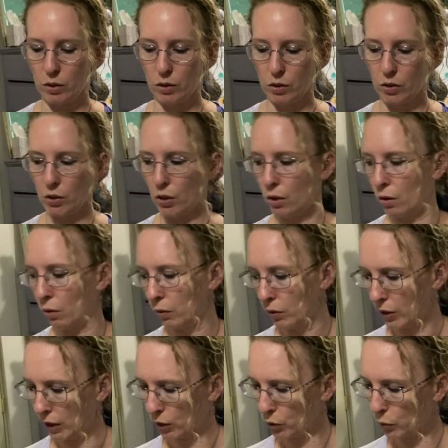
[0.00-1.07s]
So
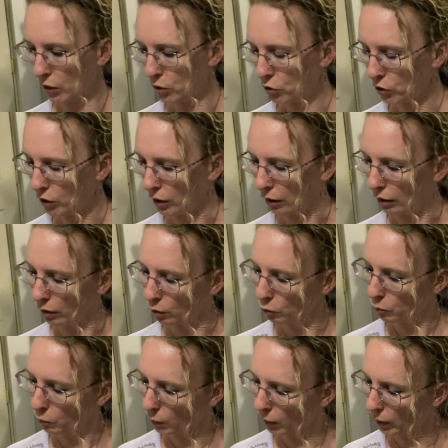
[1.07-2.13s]
next question
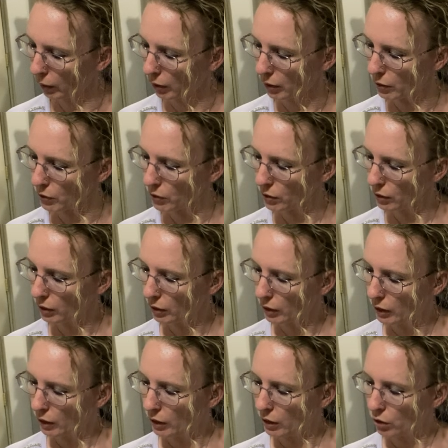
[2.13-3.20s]
was
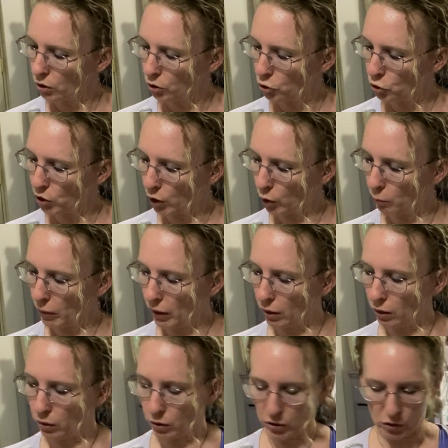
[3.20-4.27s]

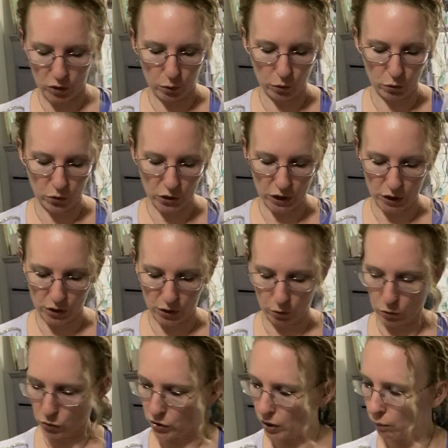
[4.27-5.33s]

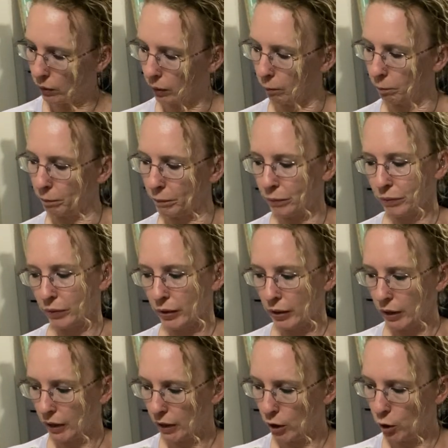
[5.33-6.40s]
ShareBear0607.
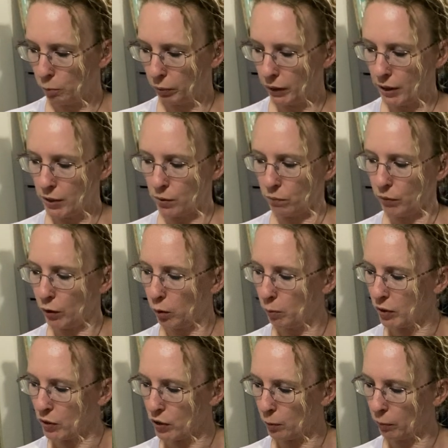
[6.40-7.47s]
Can you please film
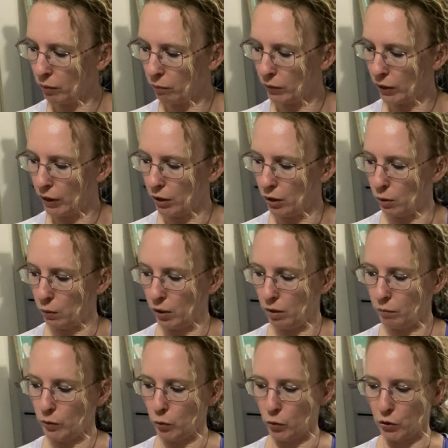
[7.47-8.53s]
a separate video
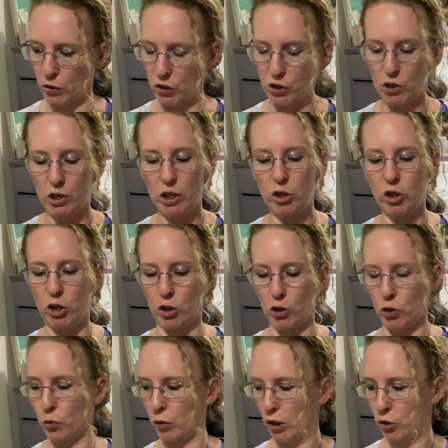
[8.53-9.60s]
of your stitchy
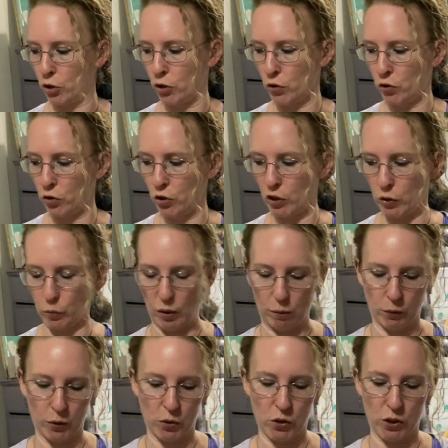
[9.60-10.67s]
stretches? She's
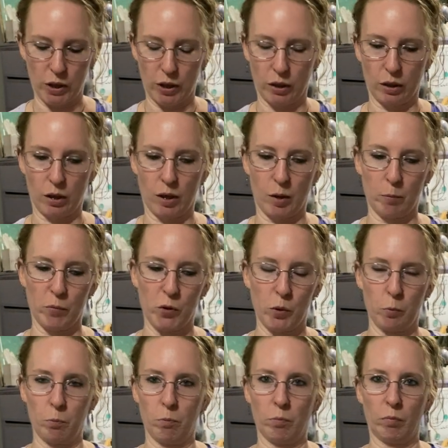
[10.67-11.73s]
referencing um,
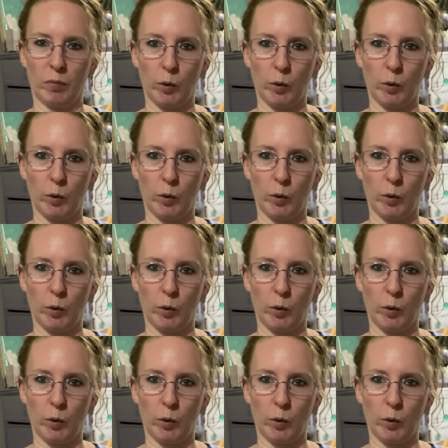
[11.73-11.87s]
some